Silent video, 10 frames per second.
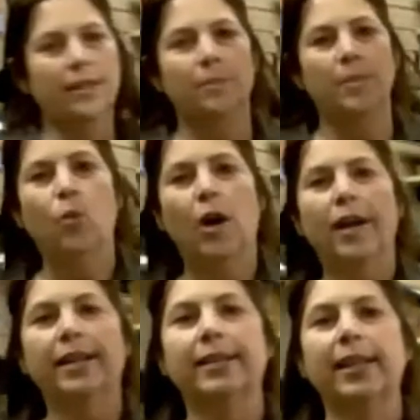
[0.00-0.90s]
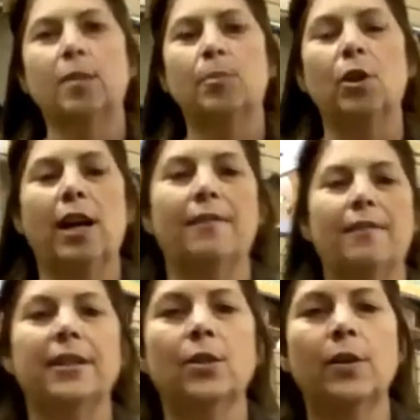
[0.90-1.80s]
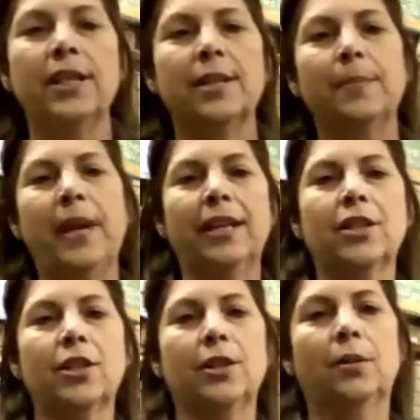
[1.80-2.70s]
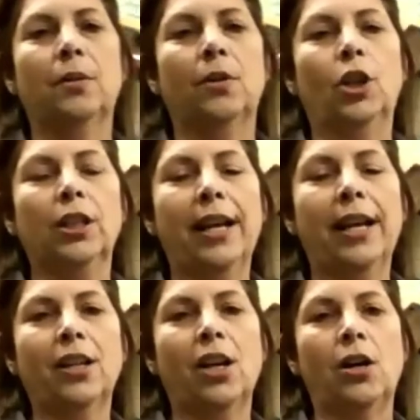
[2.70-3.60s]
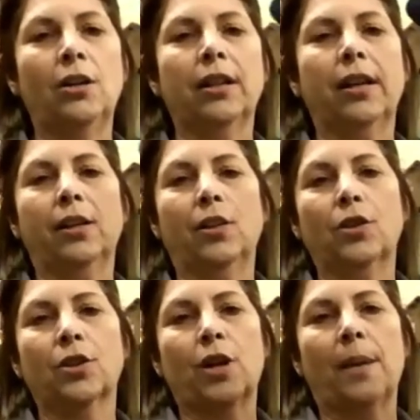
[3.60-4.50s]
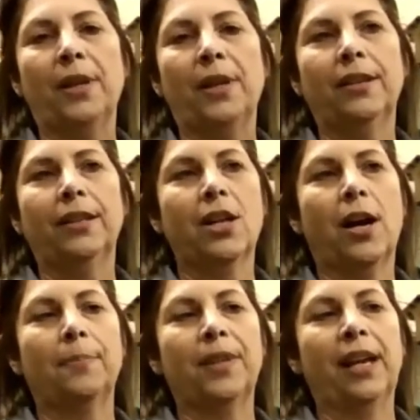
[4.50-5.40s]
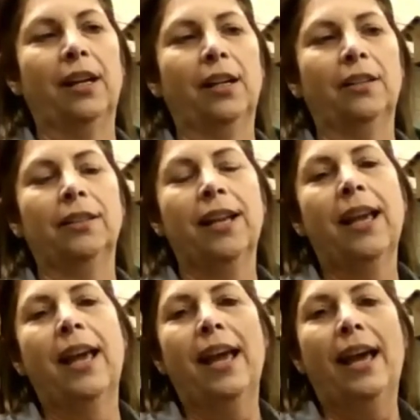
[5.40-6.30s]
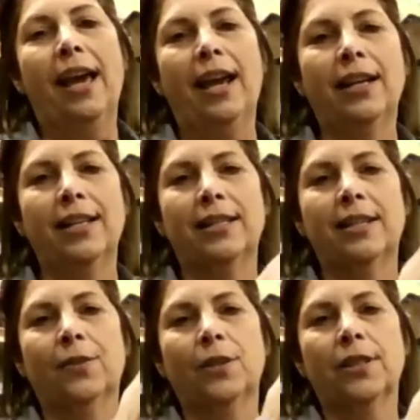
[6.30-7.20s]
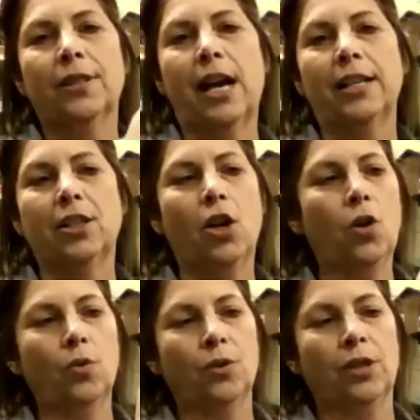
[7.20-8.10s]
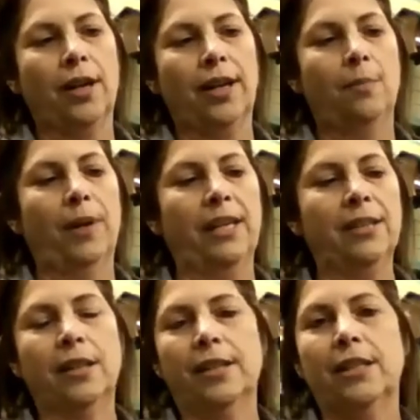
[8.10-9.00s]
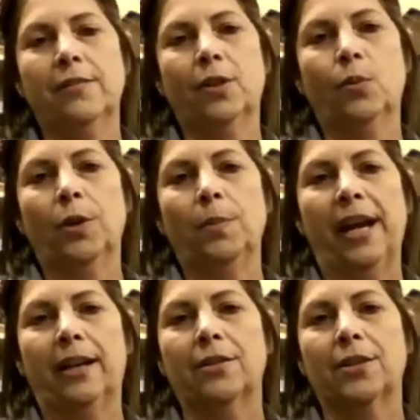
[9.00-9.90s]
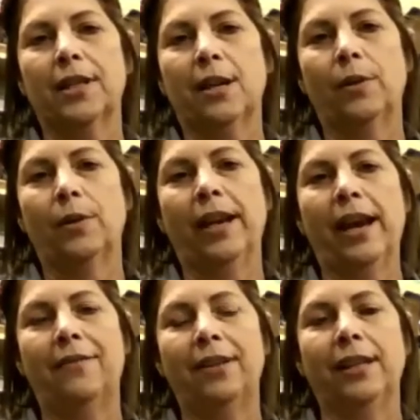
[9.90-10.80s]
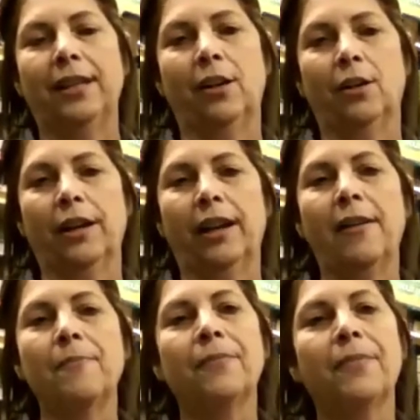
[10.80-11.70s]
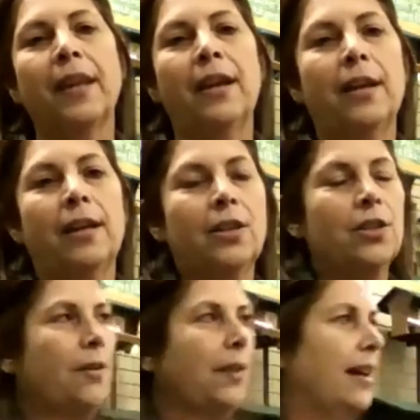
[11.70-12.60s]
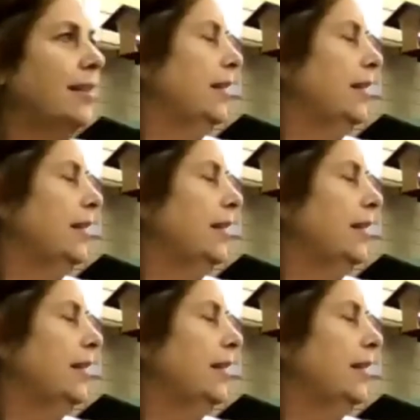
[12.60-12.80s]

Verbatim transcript: would be one example of it. This one is made to look like a log. You just drop it in the top there. And it has different size holes on it based on the different woodpeckers that we have in the area. So that's